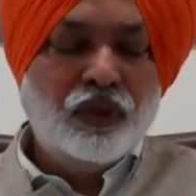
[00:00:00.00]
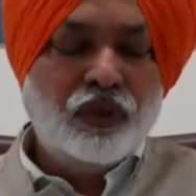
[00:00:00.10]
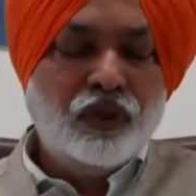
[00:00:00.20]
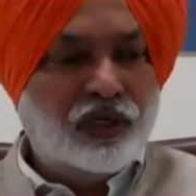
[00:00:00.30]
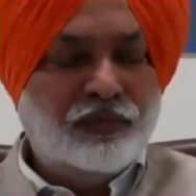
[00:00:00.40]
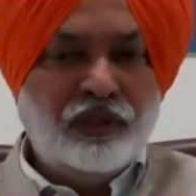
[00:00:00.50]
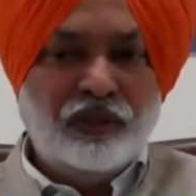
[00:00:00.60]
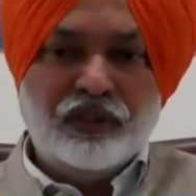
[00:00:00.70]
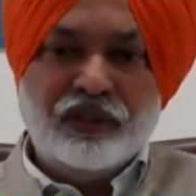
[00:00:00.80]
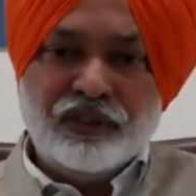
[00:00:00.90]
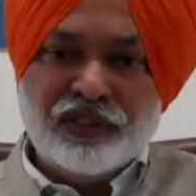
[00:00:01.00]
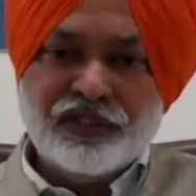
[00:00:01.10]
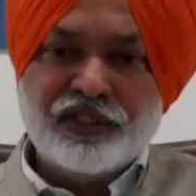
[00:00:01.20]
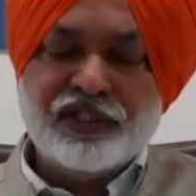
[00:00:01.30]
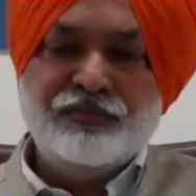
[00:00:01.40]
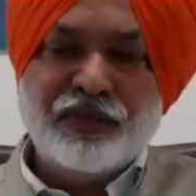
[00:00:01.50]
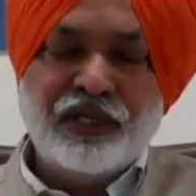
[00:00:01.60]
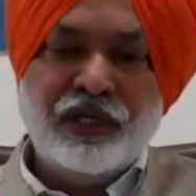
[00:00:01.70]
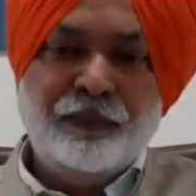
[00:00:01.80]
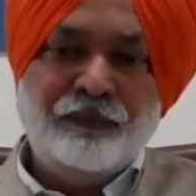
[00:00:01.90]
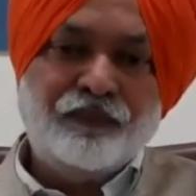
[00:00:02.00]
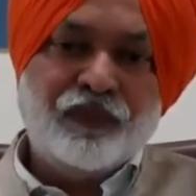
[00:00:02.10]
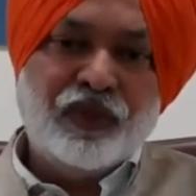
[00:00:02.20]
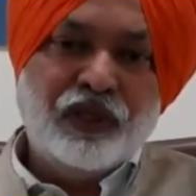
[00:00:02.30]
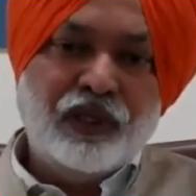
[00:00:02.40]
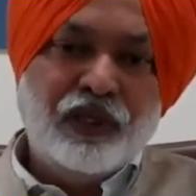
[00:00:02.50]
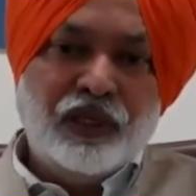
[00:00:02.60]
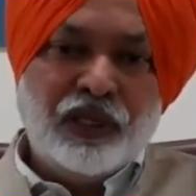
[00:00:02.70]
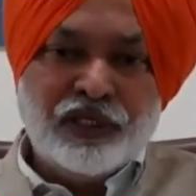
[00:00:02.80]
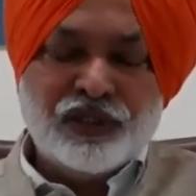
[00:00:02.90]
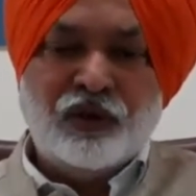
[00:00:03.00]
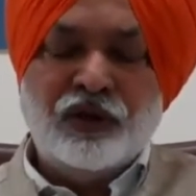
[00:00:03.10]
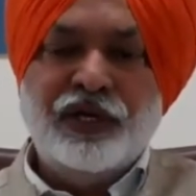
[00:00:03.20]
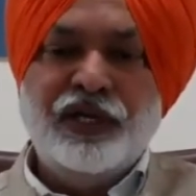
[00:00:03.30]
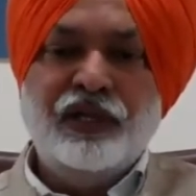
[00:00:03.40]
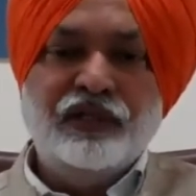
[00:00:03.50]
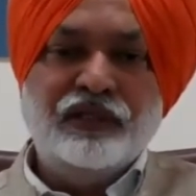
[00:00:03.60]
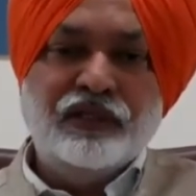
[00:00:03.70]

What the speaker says: Honorable Justice Midda has already